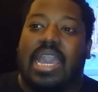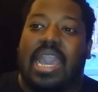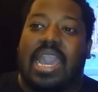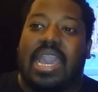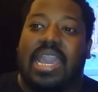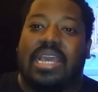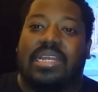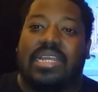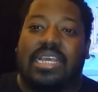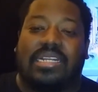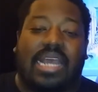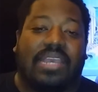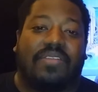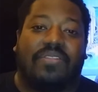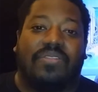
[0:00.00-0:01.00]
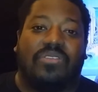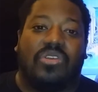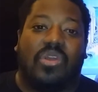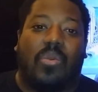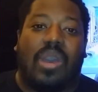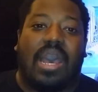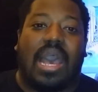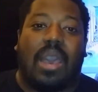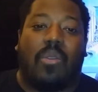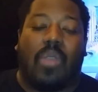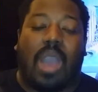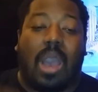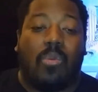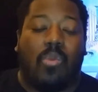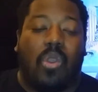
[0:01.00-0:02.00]
and they like you know what
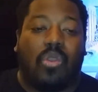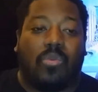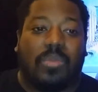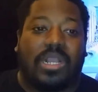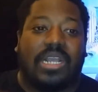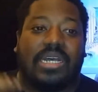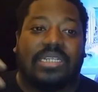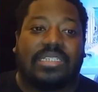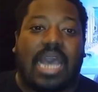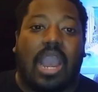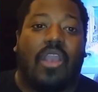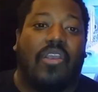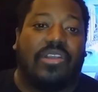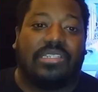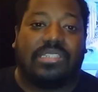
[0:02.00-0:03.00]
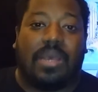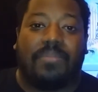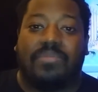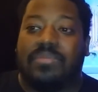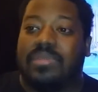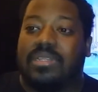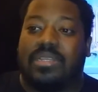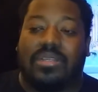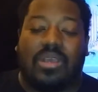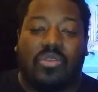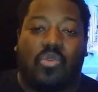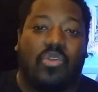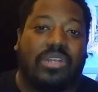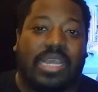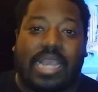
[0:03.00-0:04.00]
i'm woke because i heard something
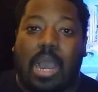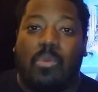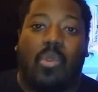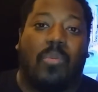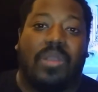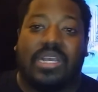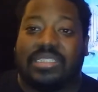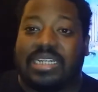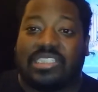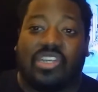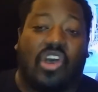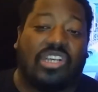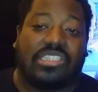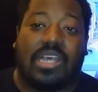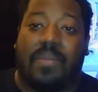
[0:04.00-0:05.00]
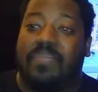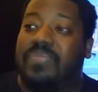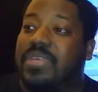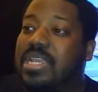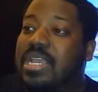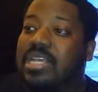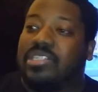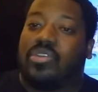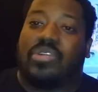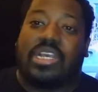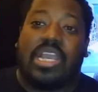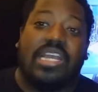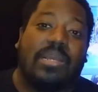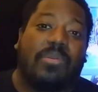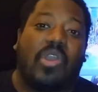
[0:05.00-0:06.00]
gordon like i'm woke because i saw something so
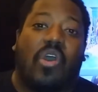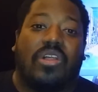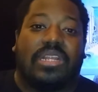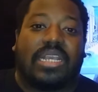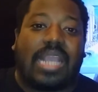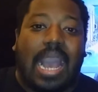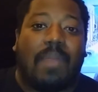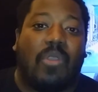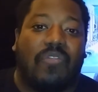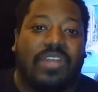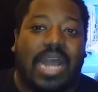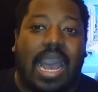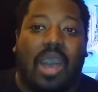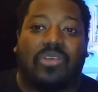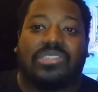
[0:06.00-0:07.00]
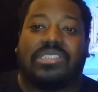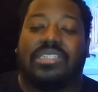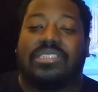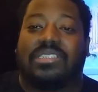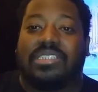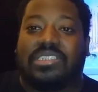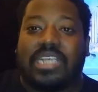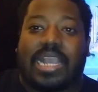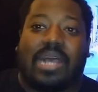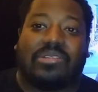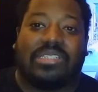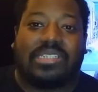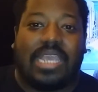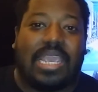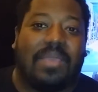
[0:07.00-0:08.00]
they end up calling the cop over the house to, to check out
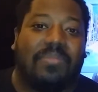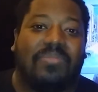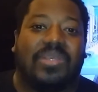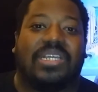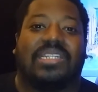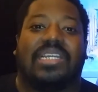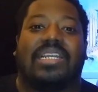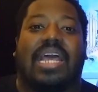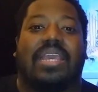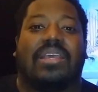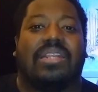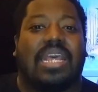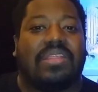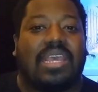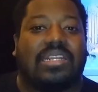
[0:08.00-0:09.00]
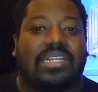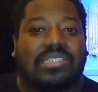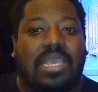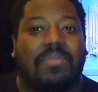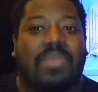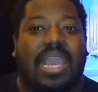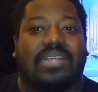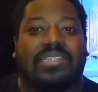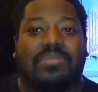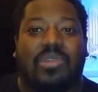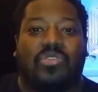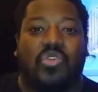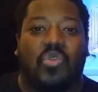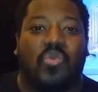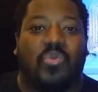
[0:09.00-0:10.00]
the tape because they like they think the tape has
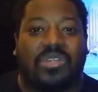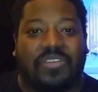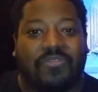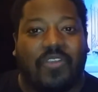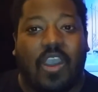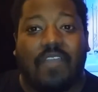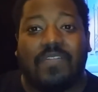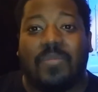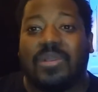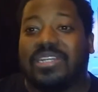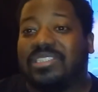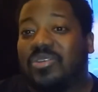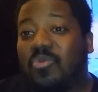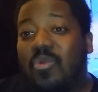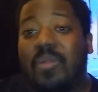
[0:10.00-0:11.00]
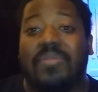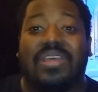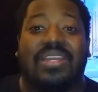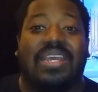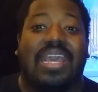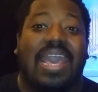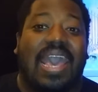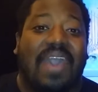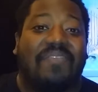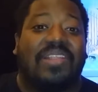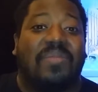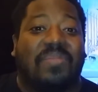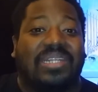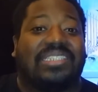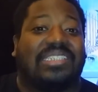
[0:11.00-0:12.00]
something to do with the father because the woman
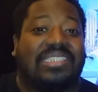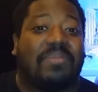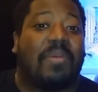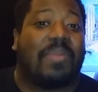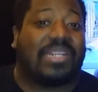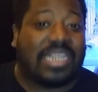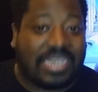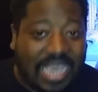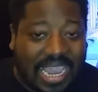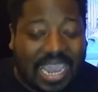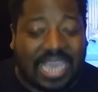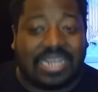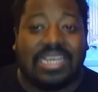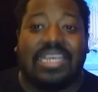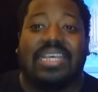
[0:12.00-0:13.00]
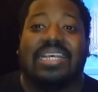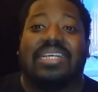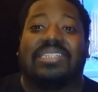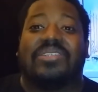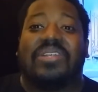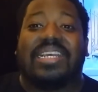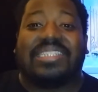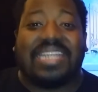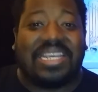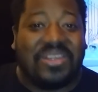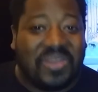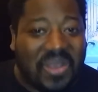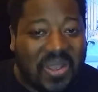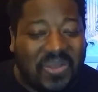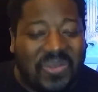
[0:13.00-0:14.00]
evelyn mentioned something about the dad so next thing you know